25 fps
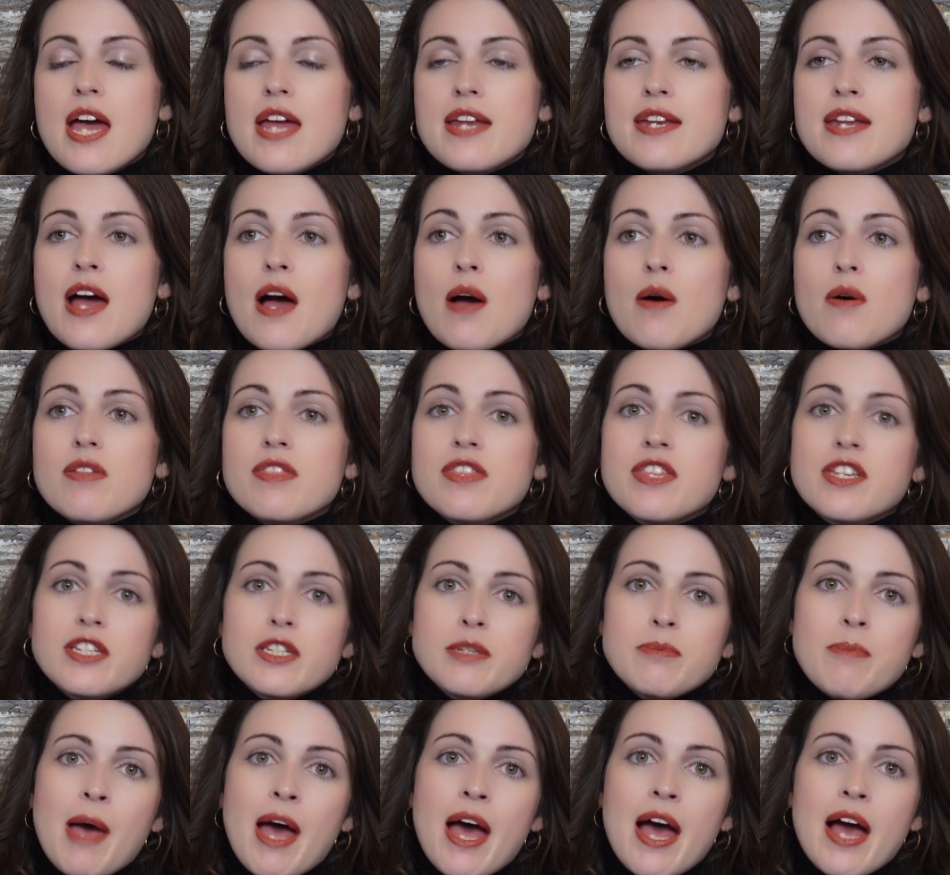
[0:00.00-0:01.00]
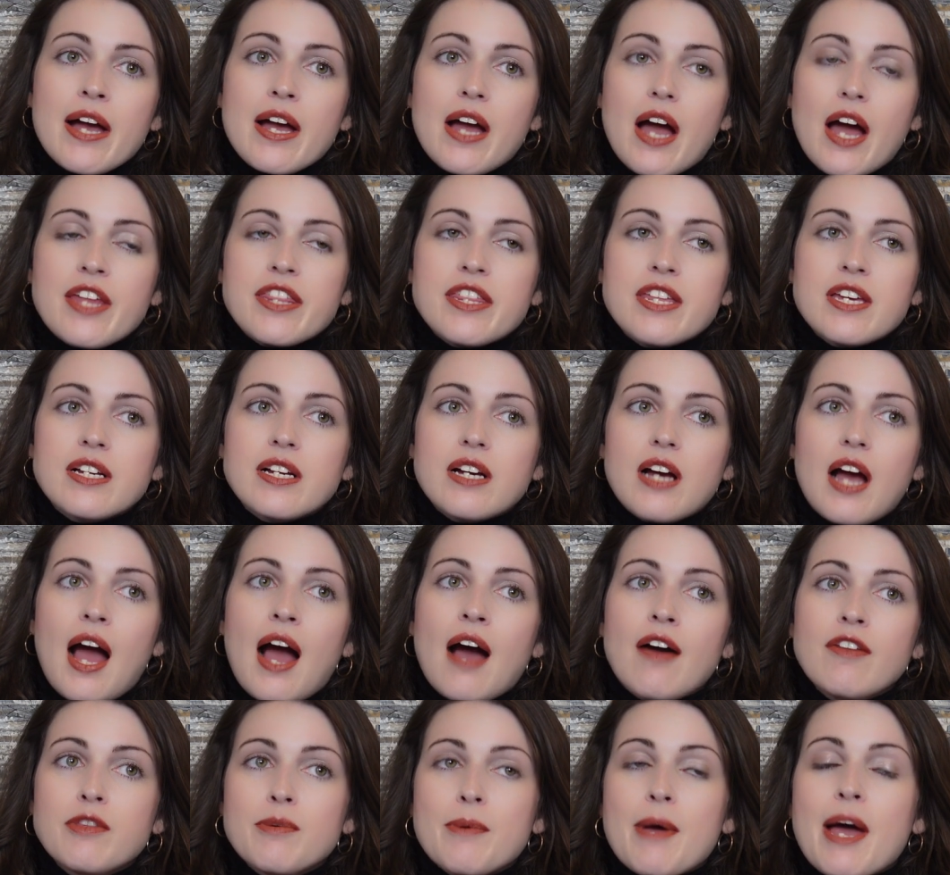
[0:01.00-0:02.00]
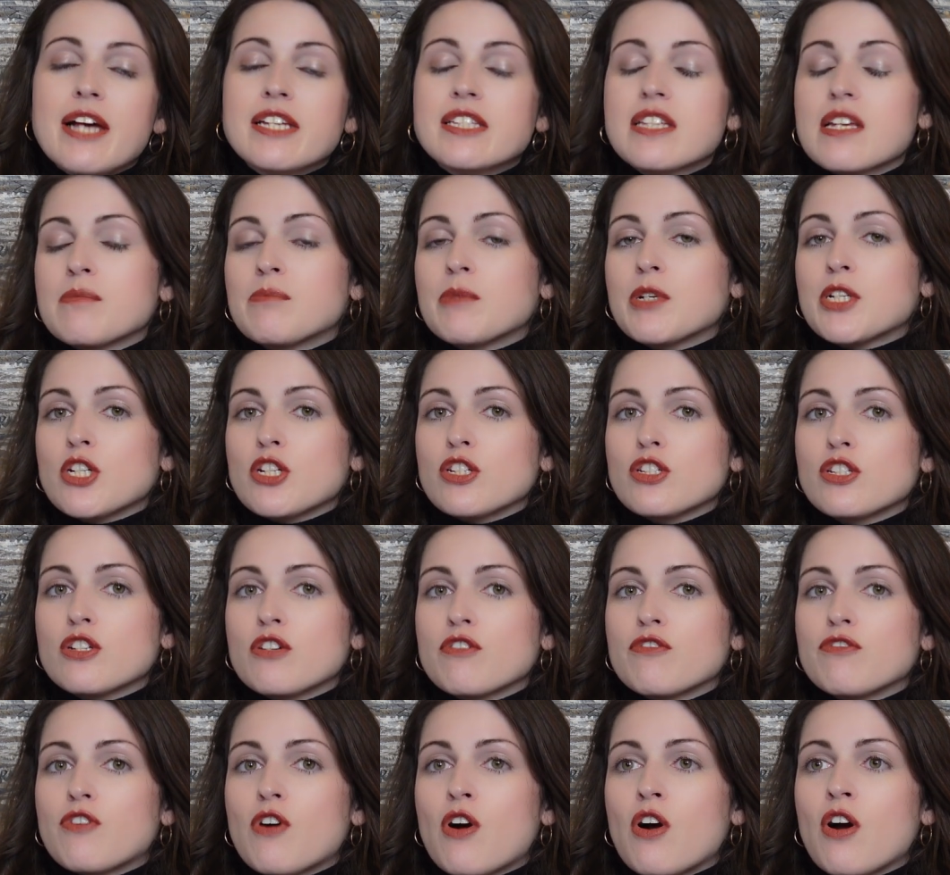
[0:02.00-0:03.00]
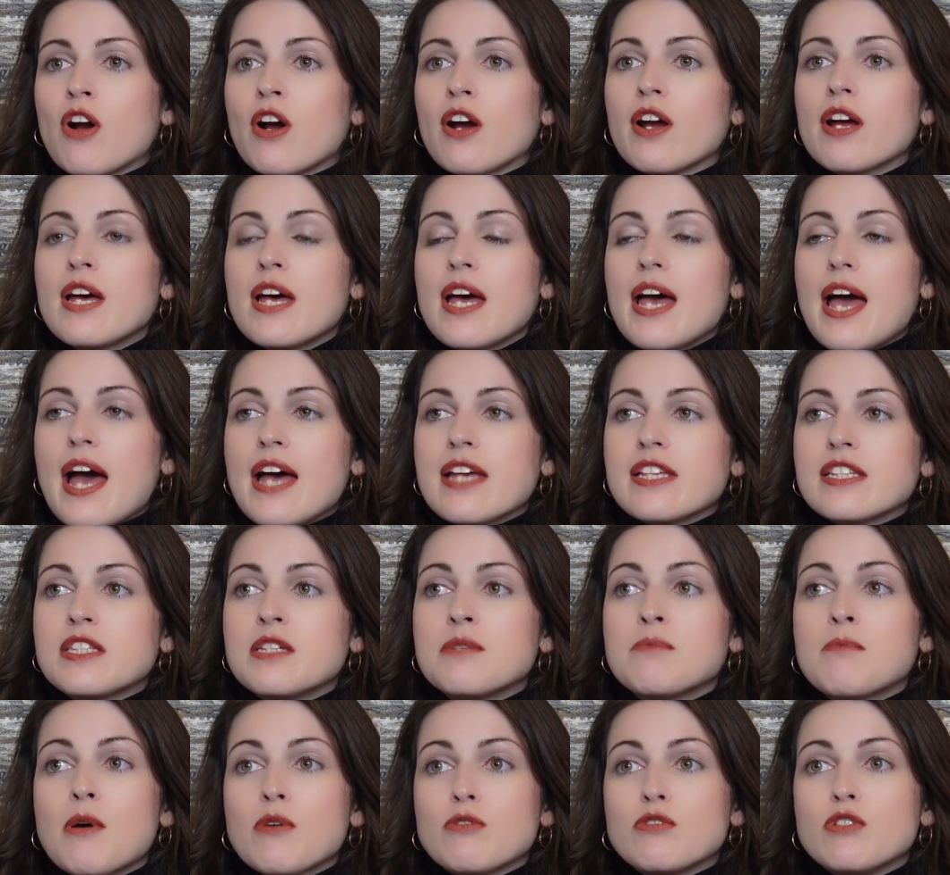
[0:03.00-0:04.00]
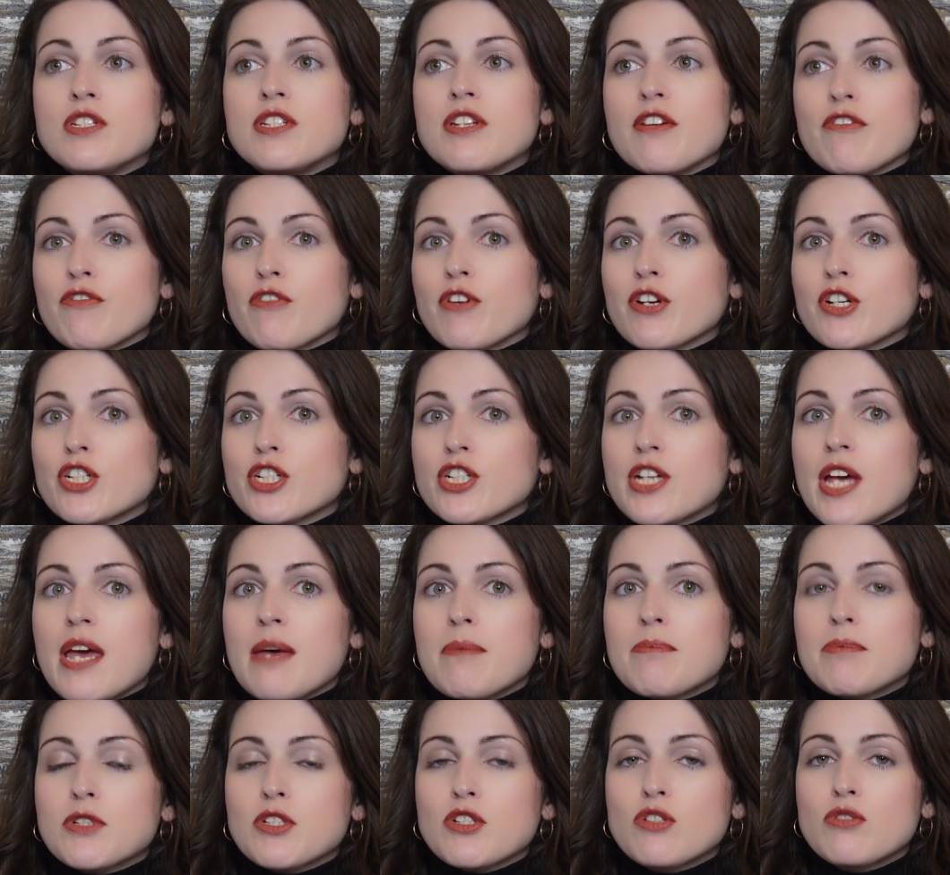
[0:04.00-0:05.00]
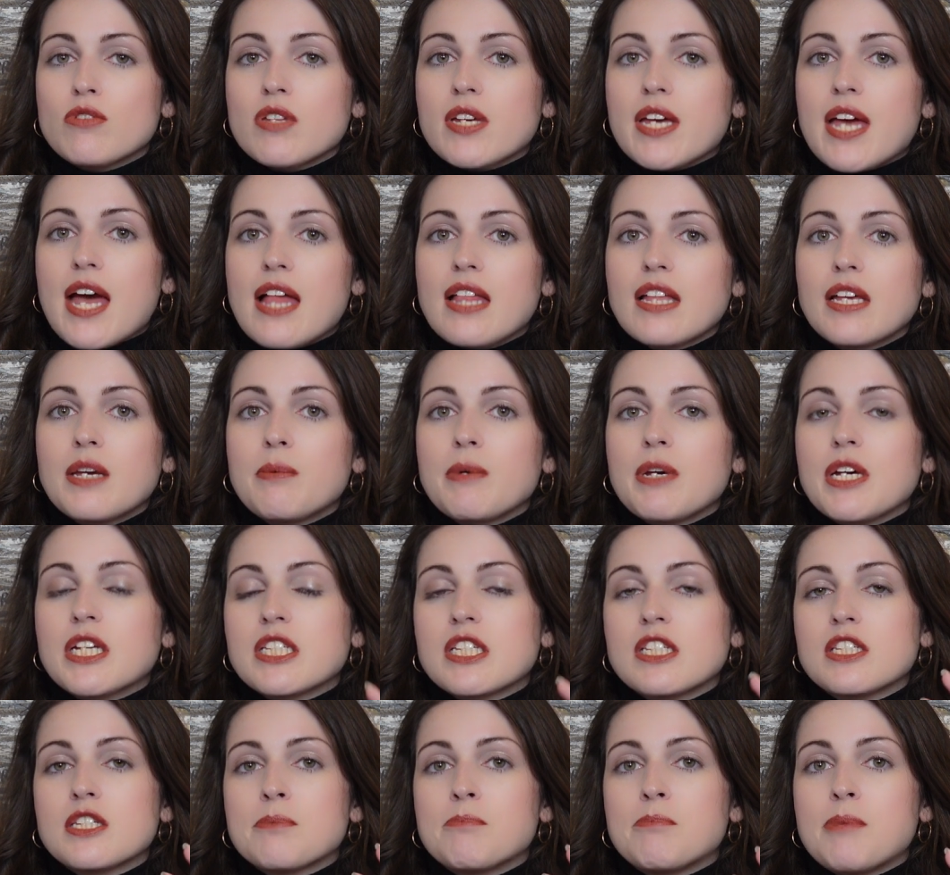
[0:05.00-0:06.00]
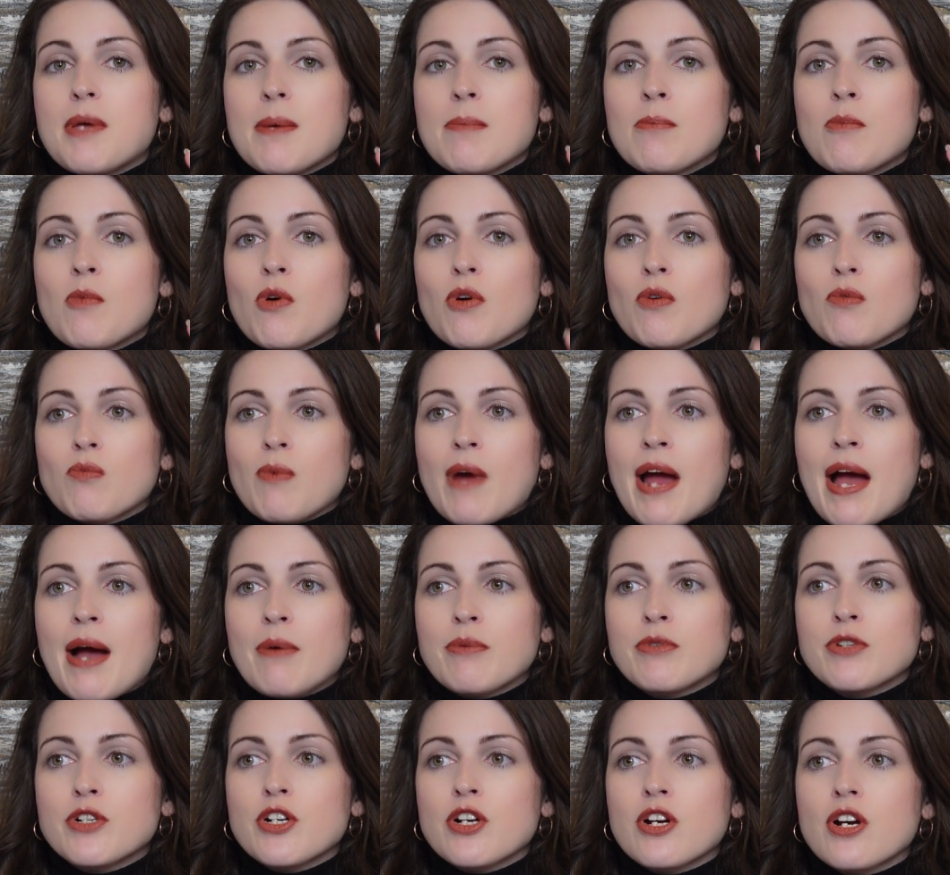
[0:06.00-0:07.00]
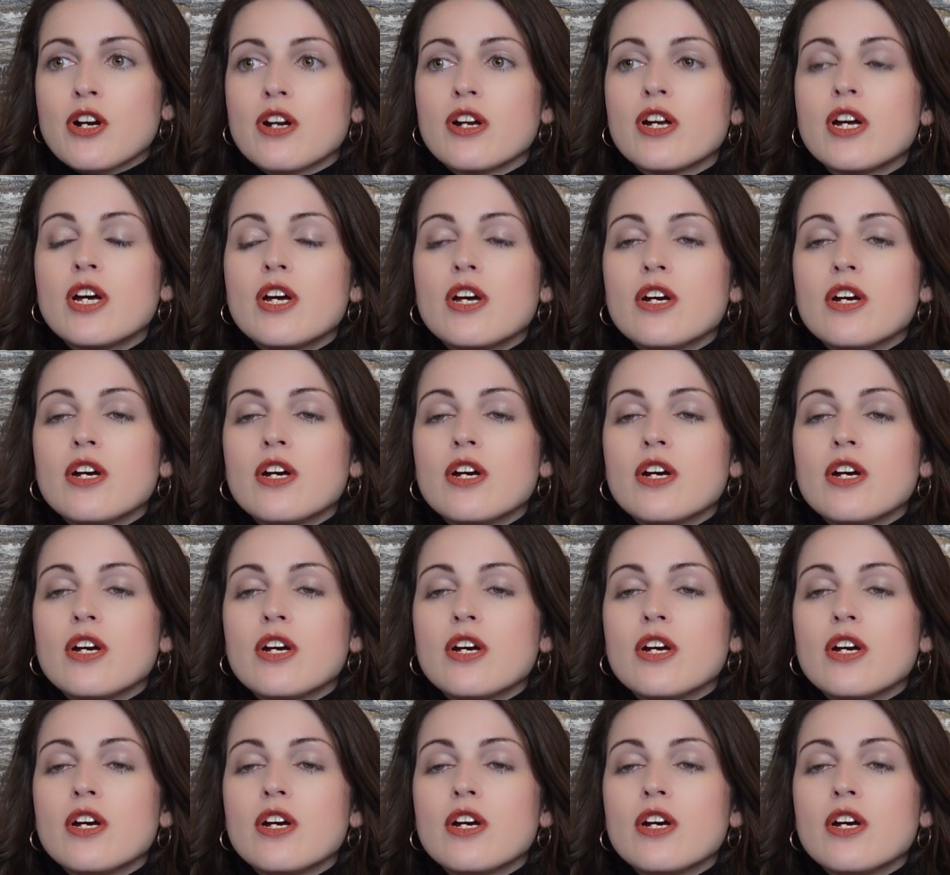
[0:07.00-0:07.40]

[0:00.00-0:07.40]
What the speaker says: Now, this bag, I think, out of the bags I've mentioned so far, has the most different shape to the Kelly because it's a bit more rounder